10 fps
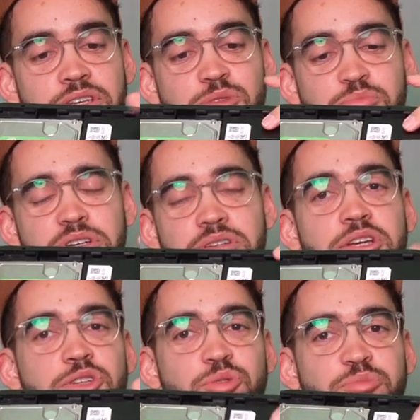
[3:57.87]
input
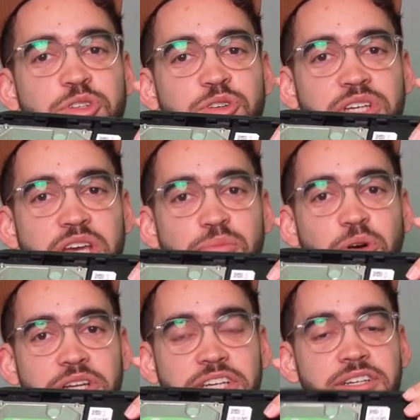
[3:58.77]
to put your
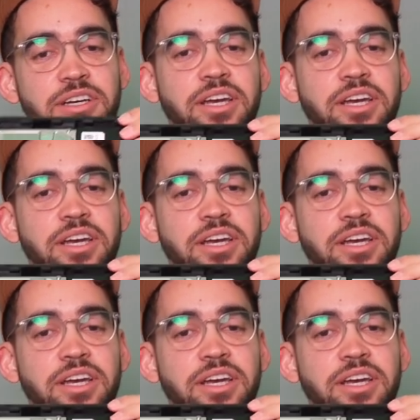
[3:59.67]
cable in,